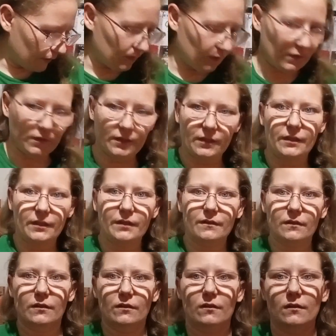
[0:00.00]
now I gotta get the
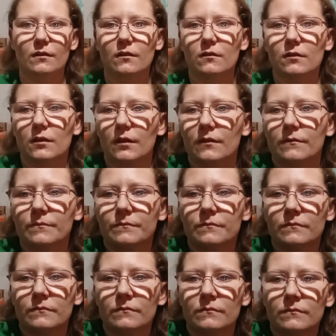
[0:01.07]
yarn. Hold on.
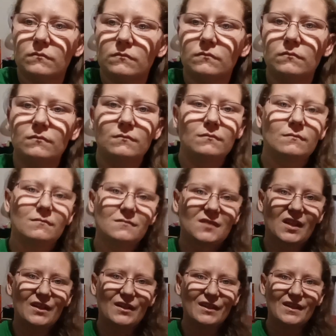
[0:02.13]

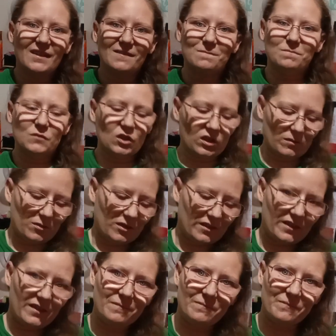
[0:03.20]
Alright, sorry about
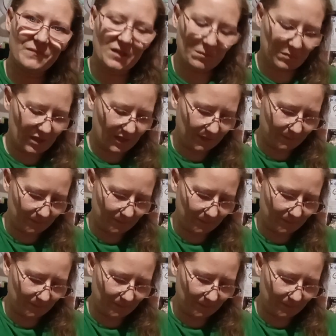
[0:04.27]
that. I'm back.